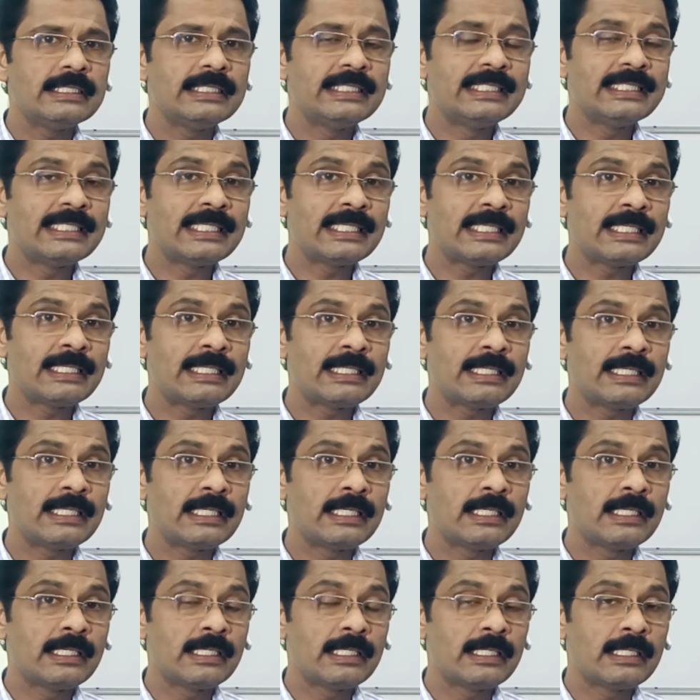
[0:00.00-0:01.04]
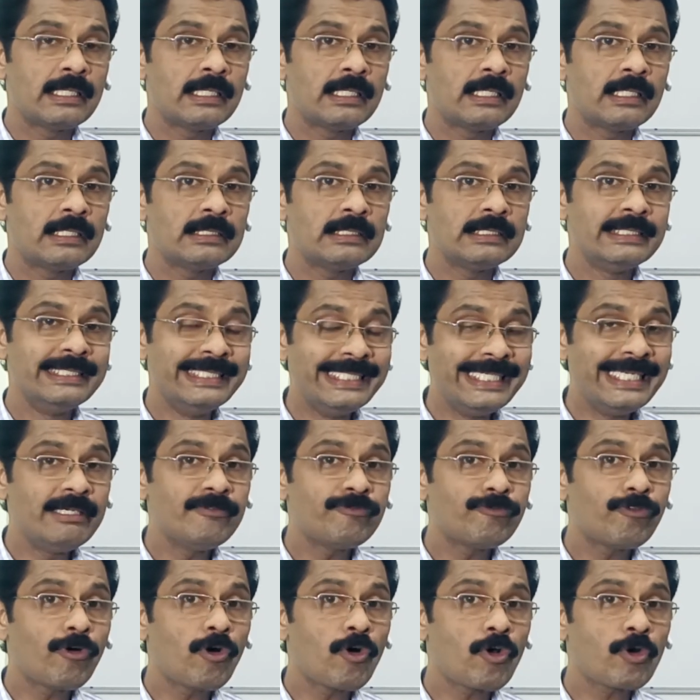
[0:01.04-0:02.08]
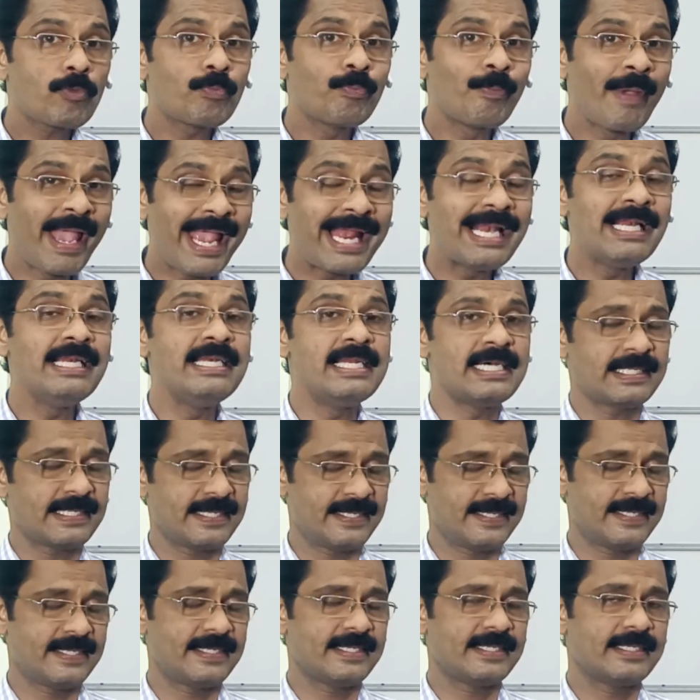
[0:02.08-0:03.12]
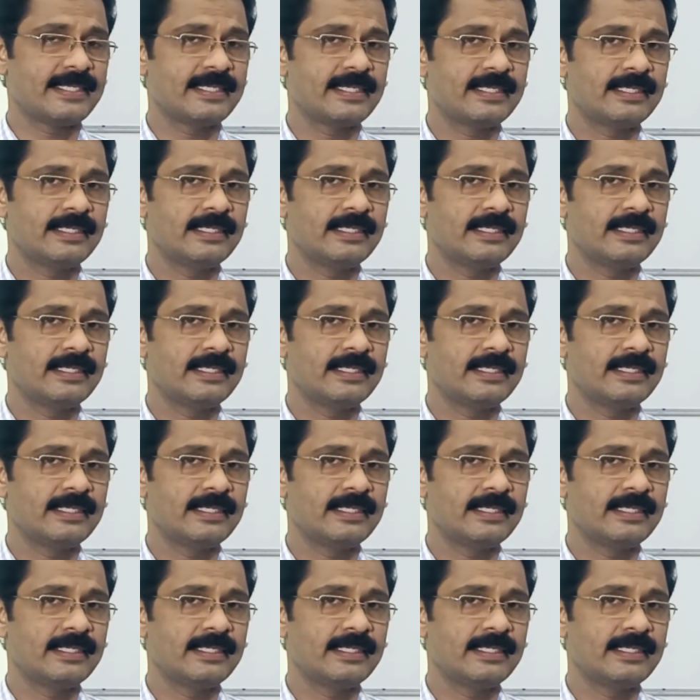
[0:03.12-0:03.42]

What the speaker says: the gene for maleness